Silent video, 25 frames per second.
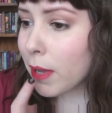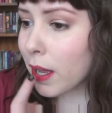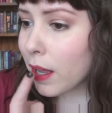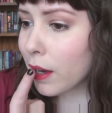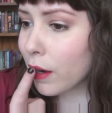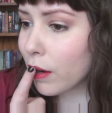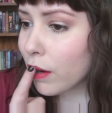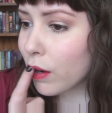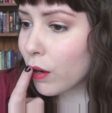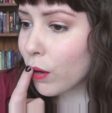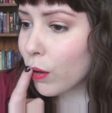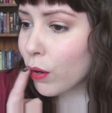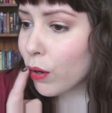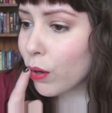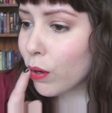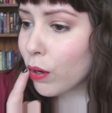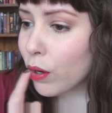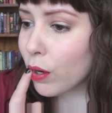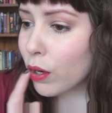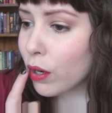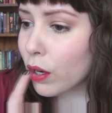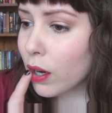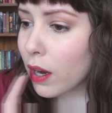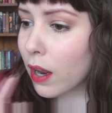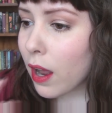I don't
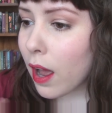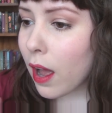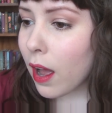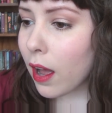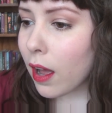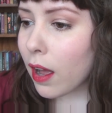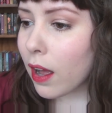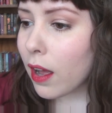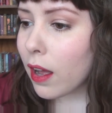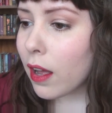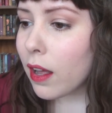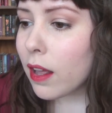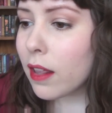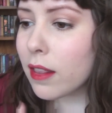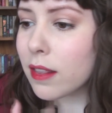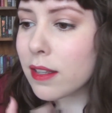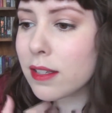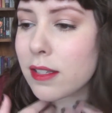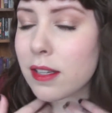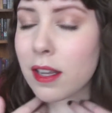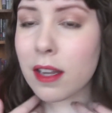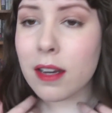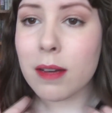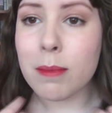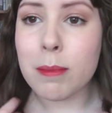know, the
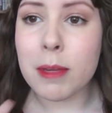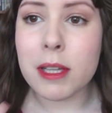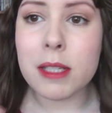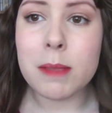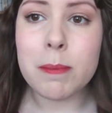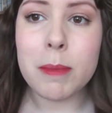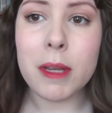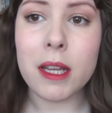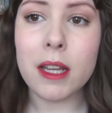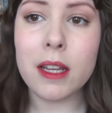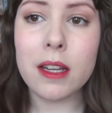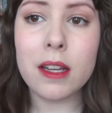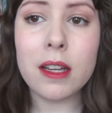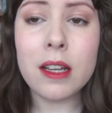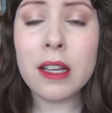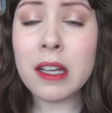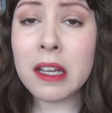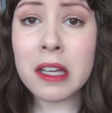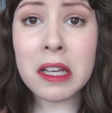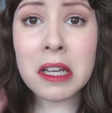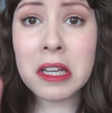skin must be